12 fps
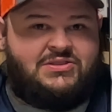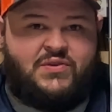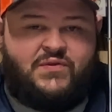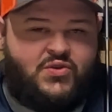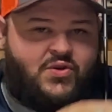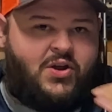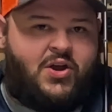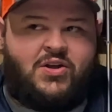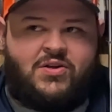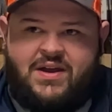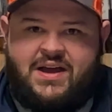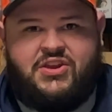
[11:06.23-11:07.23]
So if you go to
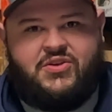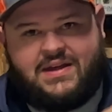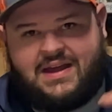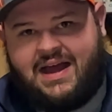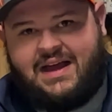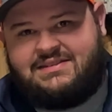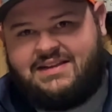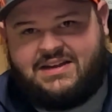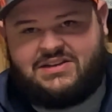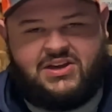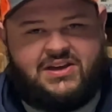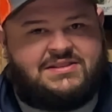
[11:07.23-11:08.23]
Ark Rod and you hit
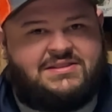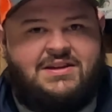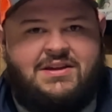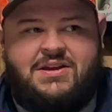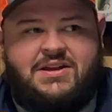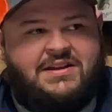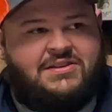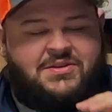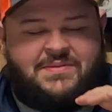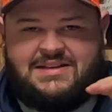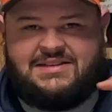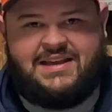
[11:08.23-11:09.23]
contact us, it's going
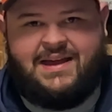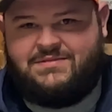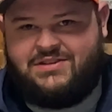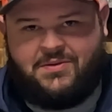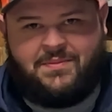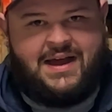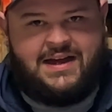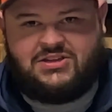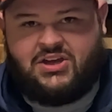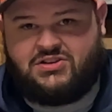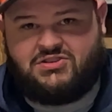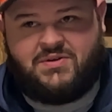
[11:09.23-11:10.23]
to be the same gentleman I
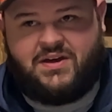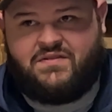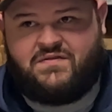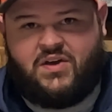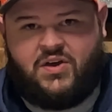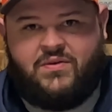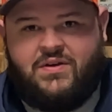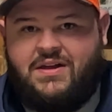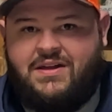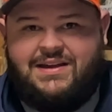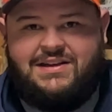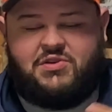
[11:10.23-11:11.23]
talked to on the phone.
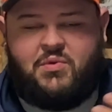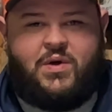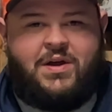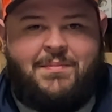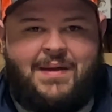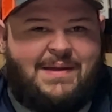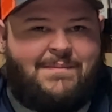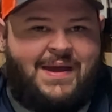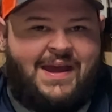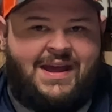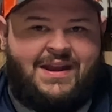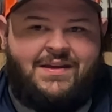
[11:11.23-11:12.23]
He's a one-man
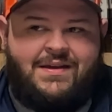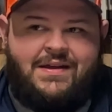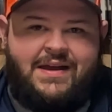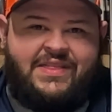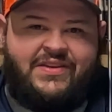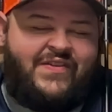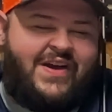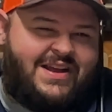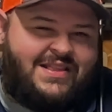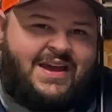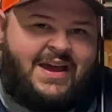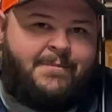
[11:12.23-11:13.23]
band, and the
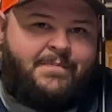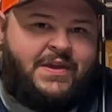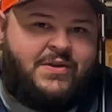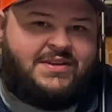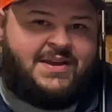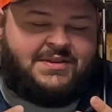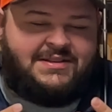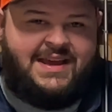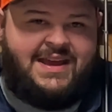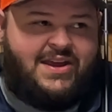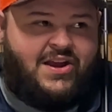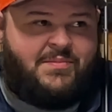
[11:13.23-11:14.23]
fact that he was able to
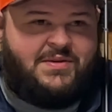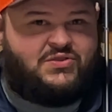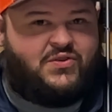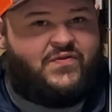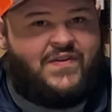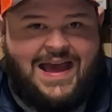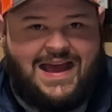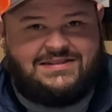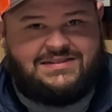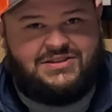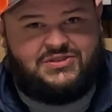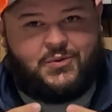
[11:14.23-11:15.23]
take care of me so
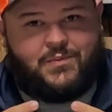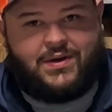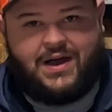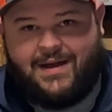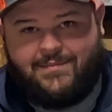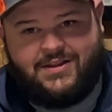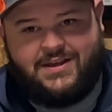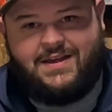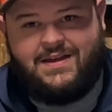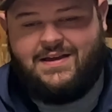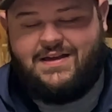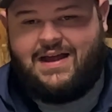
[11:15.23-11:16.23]
fast and so promptly,
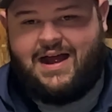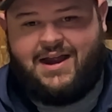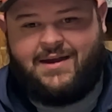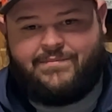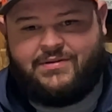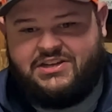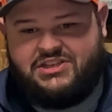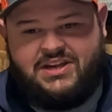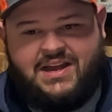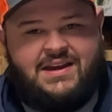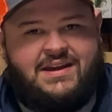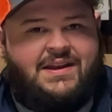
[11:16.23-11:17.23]
I
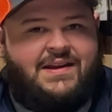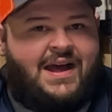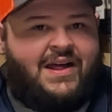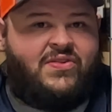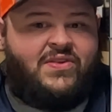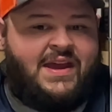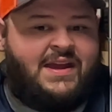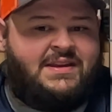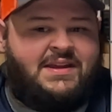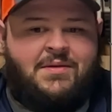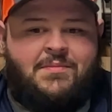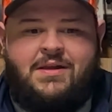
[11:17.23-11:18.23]
appreciated it. I thanked
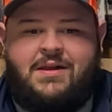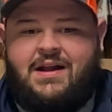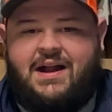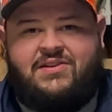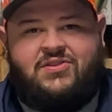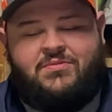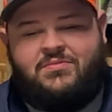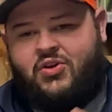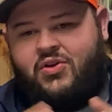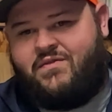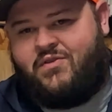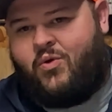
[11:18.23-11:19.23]
him. I told him,
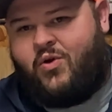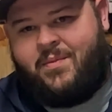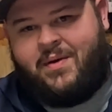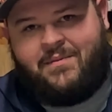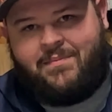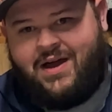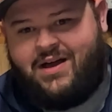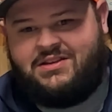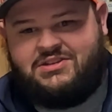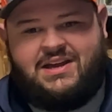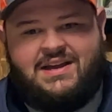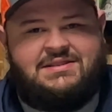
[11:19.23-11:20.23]
don't even worry about
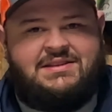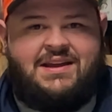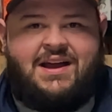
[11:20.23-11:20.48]
apologizing.